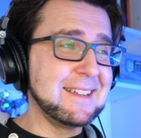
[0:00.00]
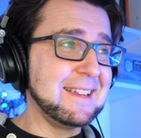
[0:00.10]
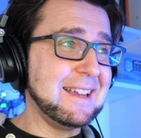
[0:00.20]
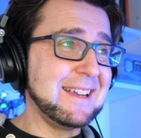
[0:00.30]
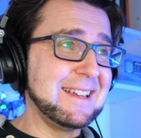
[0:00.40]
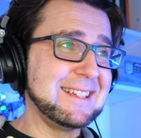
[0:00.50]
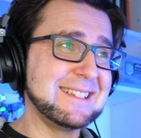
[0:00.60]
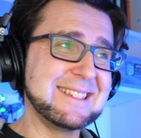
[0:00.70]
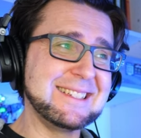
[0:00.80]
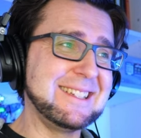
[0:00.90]
I,
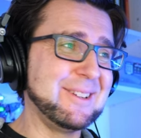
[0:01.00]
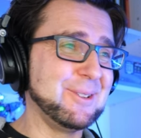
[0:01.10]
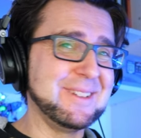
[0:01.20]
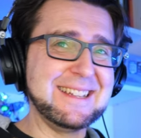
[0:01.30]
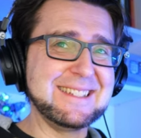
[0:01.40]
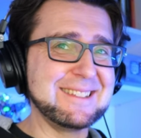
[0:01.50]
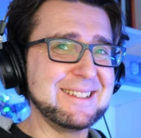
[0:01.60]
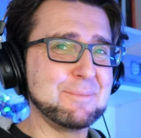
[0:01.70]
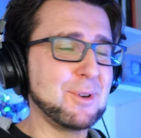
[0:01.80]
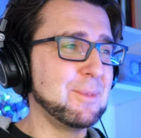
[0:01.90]
I, no, that's
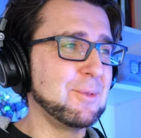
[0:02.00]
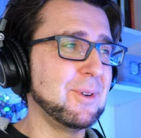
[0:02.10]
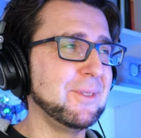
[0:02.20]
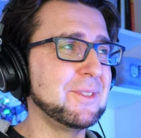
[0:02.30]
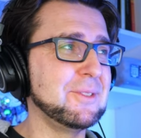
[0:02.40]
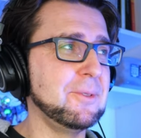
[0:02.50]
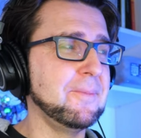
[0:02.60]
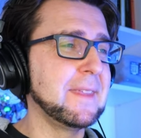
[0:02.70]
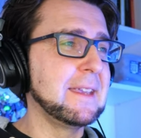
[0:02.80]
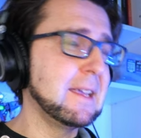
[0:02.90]
that probably won't
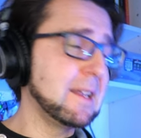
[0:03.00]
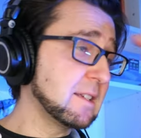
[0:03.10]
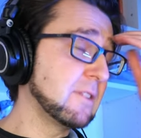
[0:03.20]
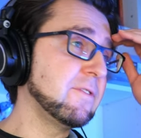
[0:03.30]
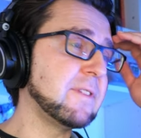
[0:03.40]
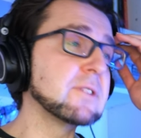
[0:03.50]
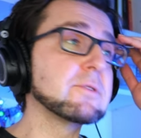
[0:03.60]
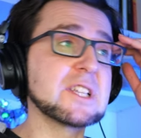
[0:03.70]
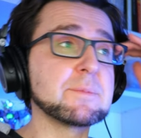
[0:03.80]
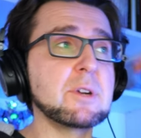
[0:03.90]
do. And it's kind of fun
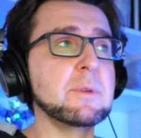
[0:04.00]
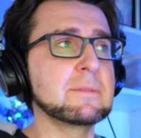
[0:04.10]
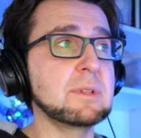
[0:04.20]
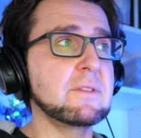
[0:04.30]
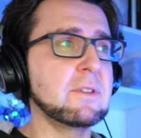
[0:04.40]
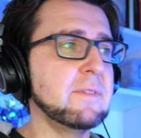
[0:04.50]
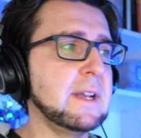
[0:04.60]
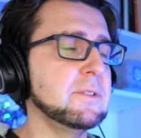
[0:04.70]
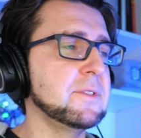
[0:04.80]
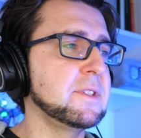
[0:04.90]
to experiment with different
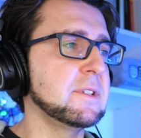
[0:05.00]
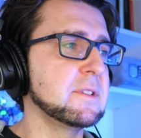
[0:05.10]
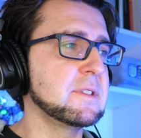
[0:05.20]
values here